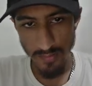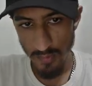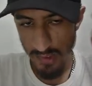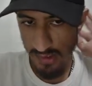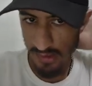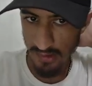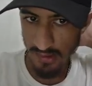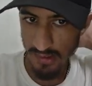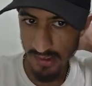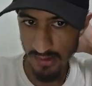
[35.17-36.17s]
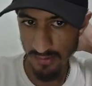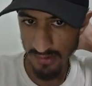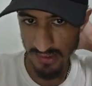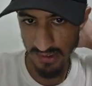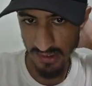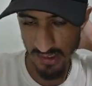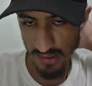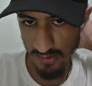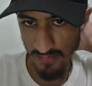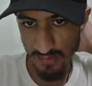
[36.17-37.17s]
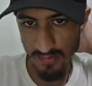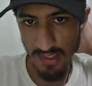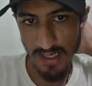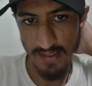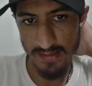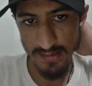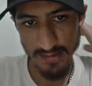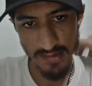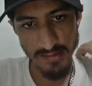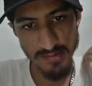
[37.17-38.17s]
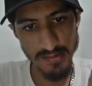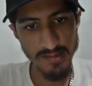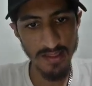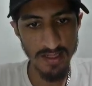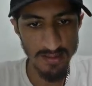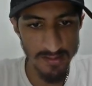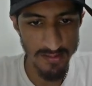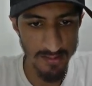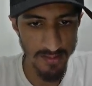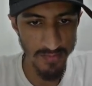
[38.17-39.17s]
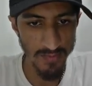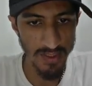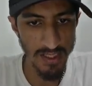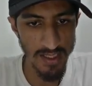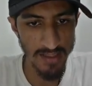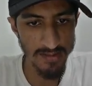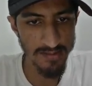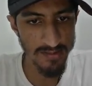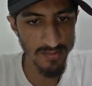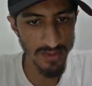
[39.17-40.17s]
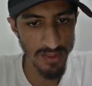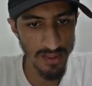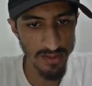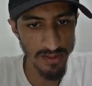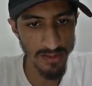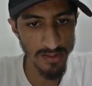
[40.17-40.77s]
One thing that I could see right off the bat is that we had this 1 hour